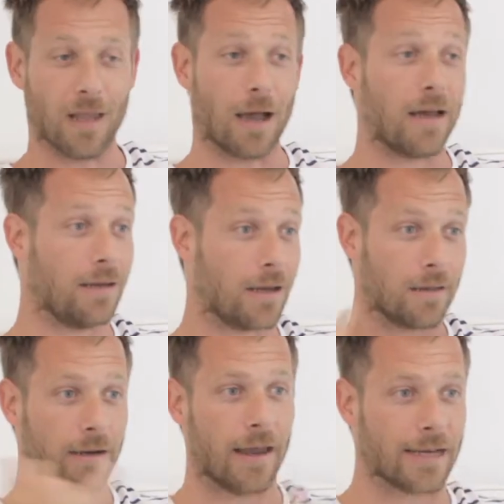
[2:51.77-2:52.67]
idea
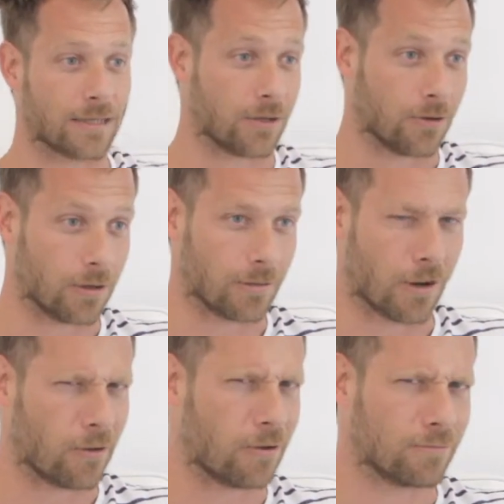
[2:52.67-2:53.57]
and then I execute it.
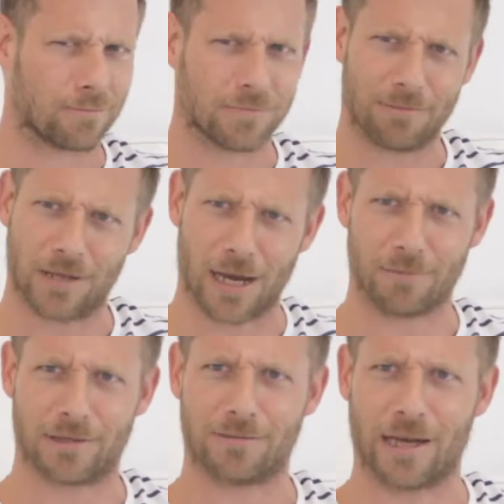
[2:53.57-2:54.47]
Although
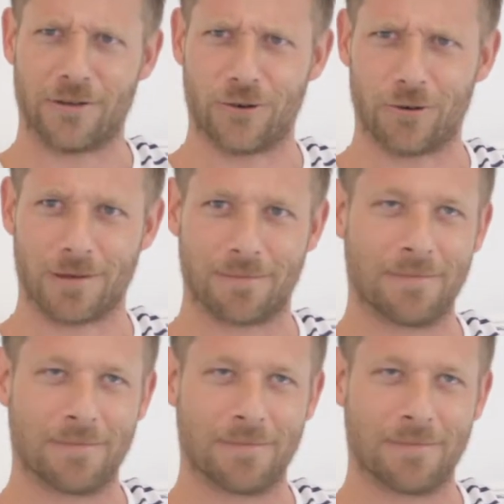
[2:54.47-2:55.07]
sometimes I do, but